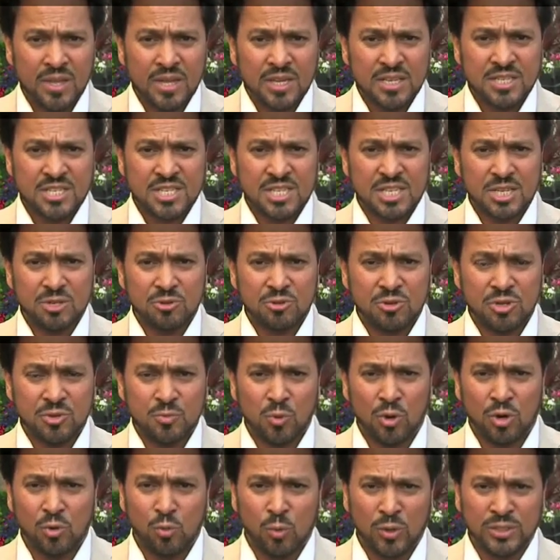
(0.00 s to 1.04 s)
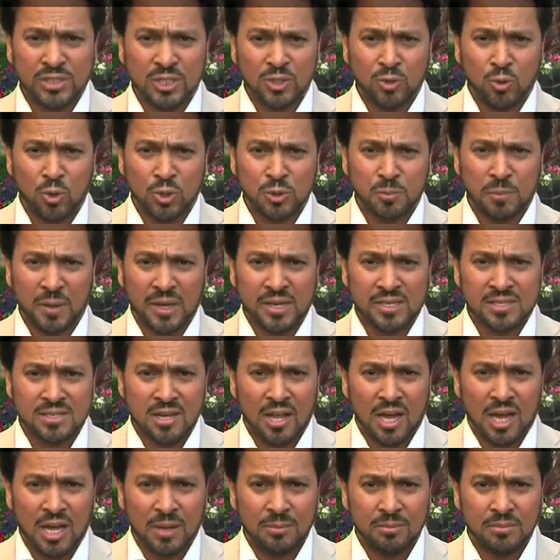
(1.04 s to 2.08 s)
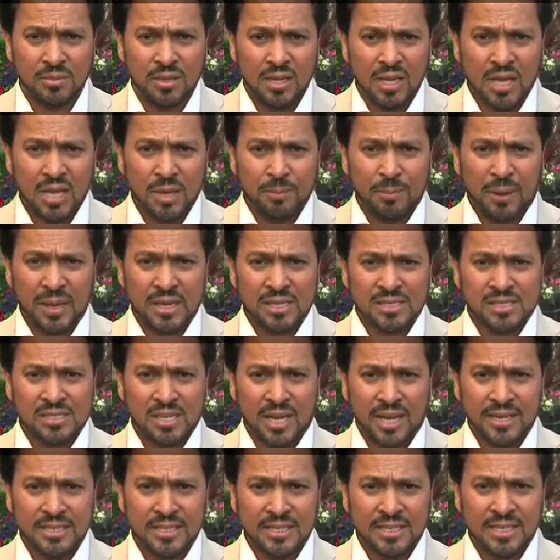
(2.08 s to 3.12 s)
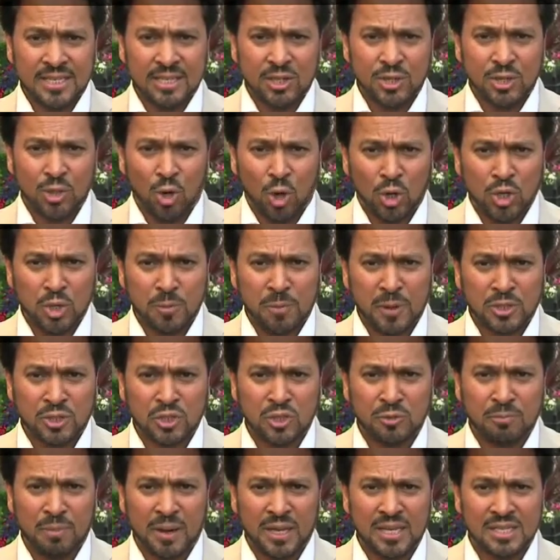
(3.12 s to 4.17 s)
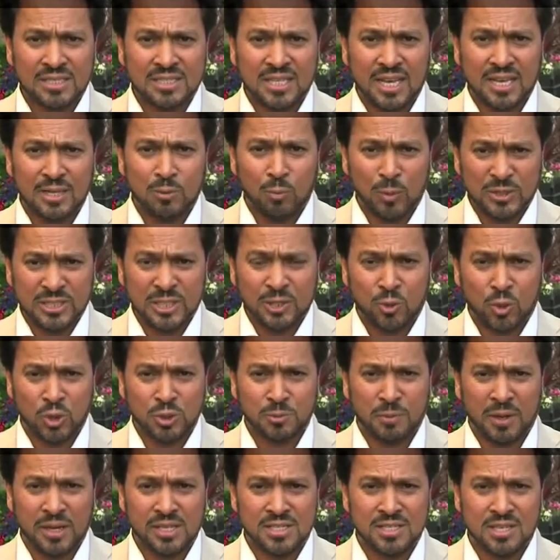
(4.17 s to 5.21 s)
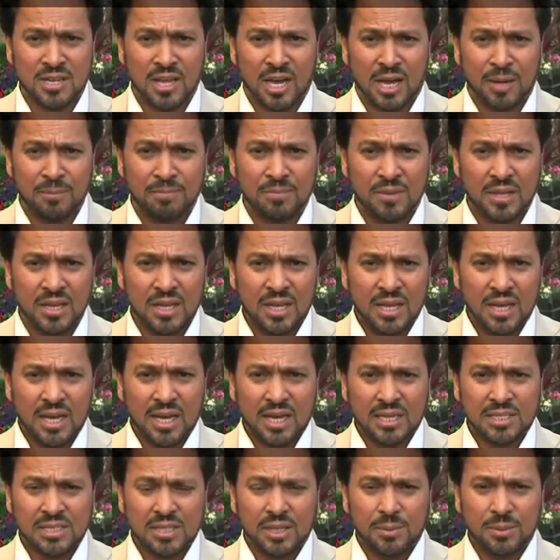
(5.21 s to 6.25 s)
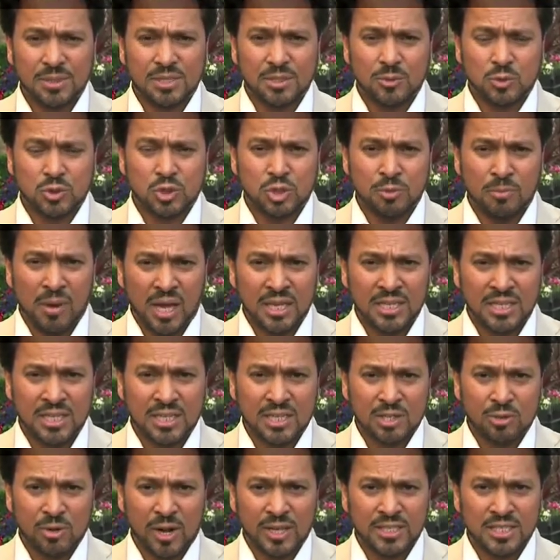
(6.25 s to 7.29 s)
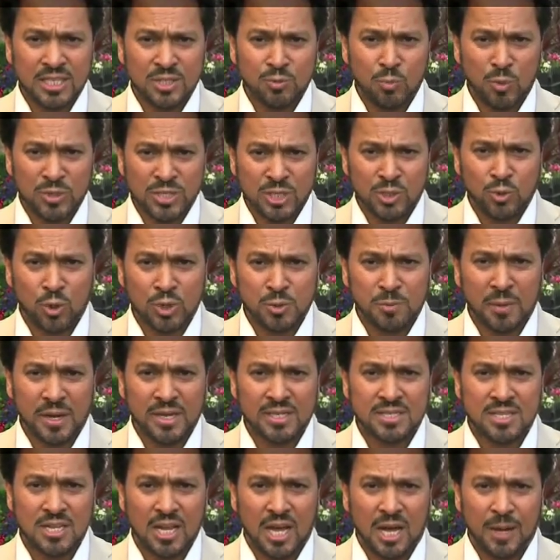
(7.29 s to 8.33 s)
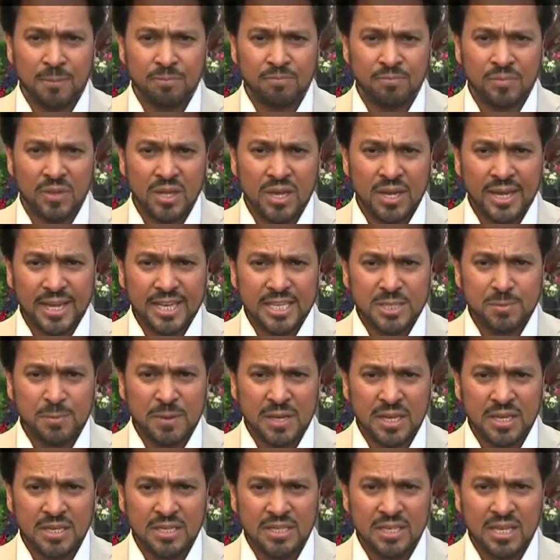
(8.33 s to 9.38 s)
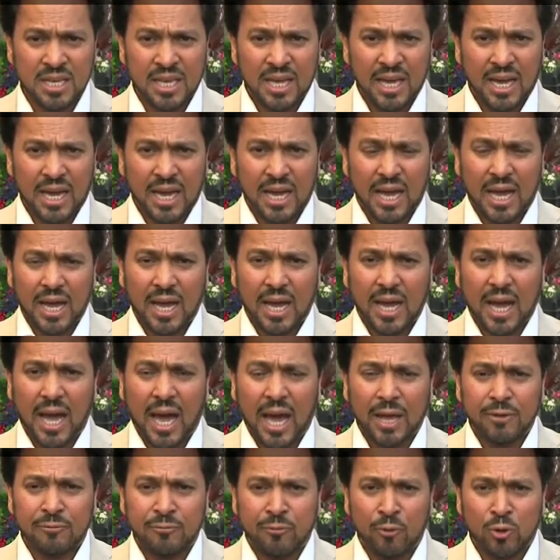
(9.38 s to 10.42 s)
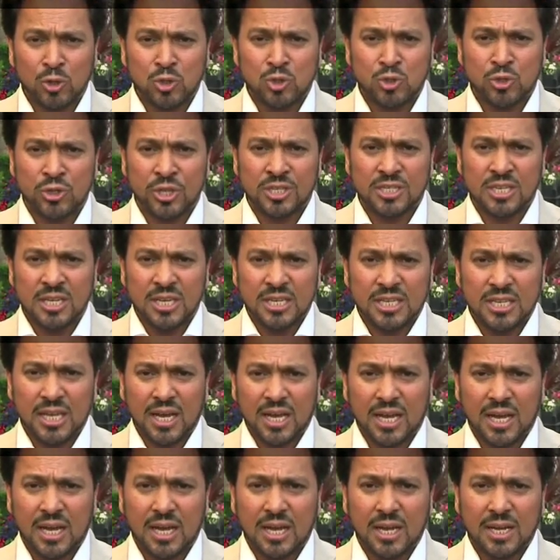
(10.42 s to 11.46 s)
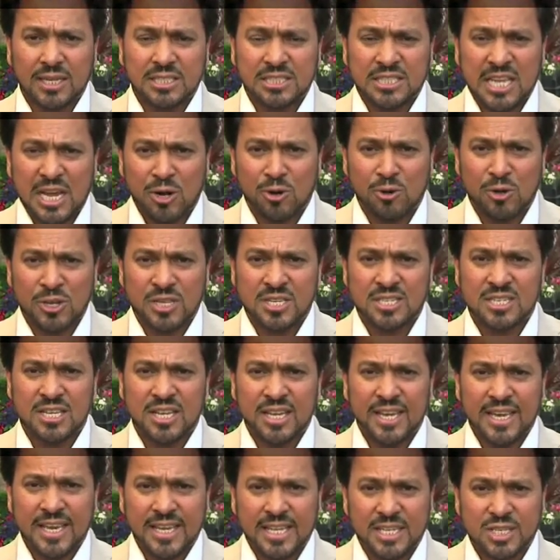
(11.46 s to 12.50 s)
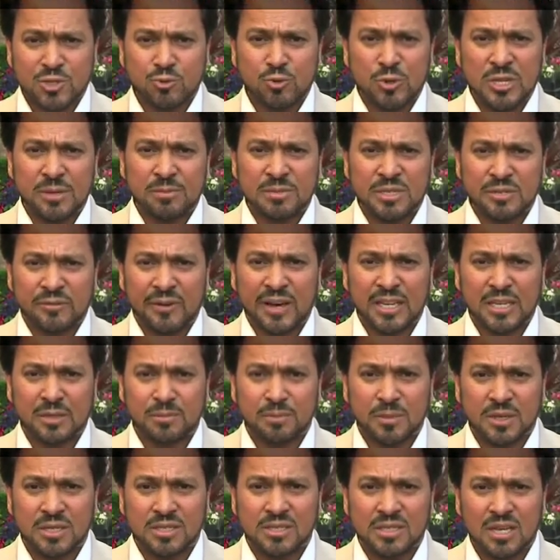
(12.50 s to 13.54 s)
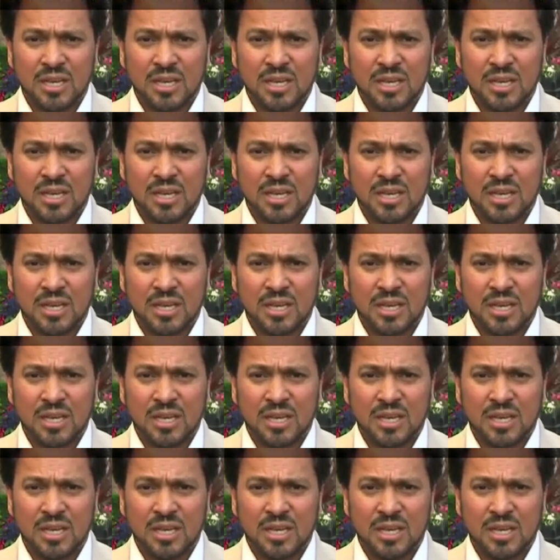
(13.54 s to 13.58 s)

Syrian war wasn't caused by Islam. Palestine and the occupation of Palestine wasn't caused by Islam. Somali crisis wasn't caused by Islam. It's been unfortunate terrorist extreme development,